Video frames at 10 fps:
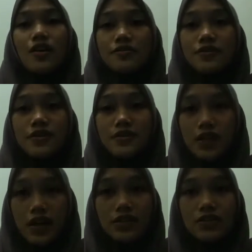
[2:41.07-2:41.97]
After
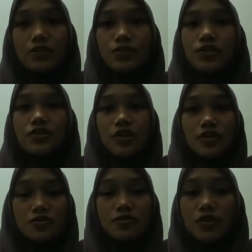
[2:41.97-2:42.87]
that, we
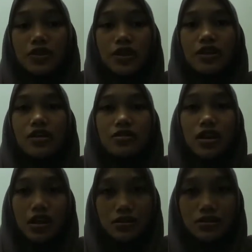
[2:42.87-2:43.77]
start walking
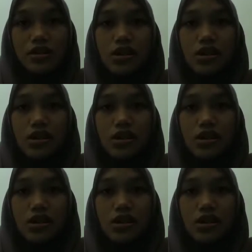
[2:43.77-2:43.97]
again.